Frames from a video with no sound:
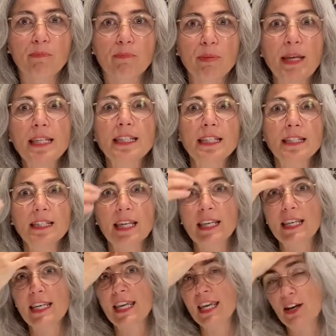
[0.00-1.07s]
pieces
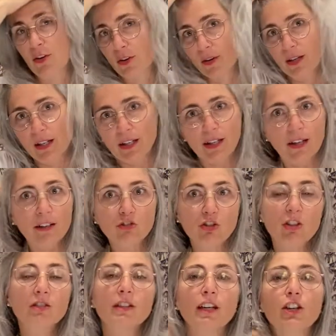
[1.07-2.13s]
in here,
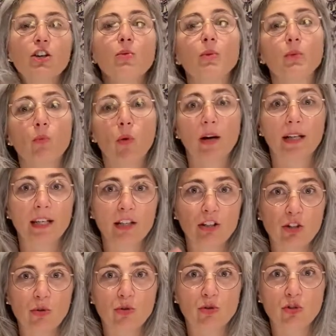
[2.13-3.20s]
just like you would want in
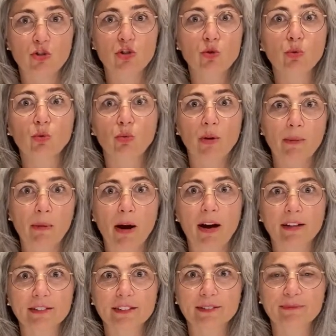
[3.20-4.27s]
your jewelry
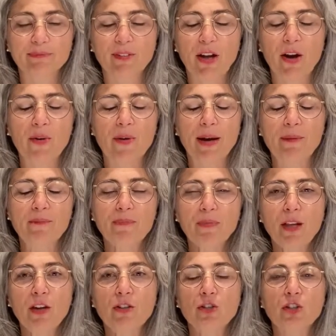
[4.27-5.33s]
box. All right.
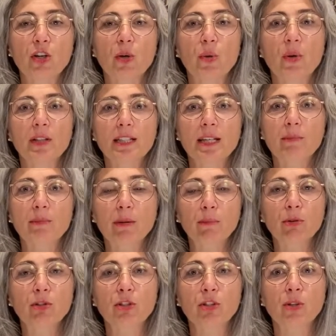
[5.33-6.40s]
So tip
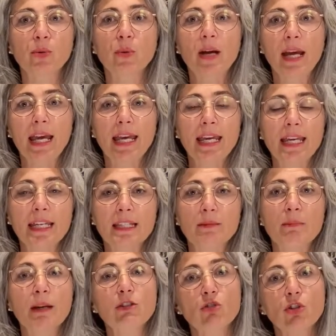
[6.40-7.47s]
number 2 is
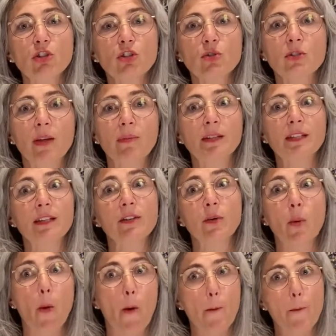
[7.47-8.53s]
make sure you do something to